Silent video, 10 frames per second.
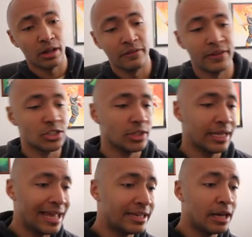all
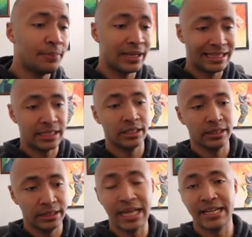eventually end up in the
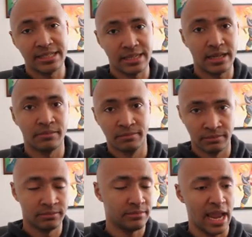legacy
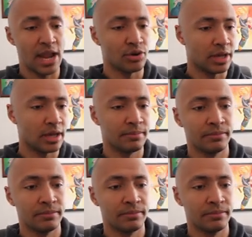area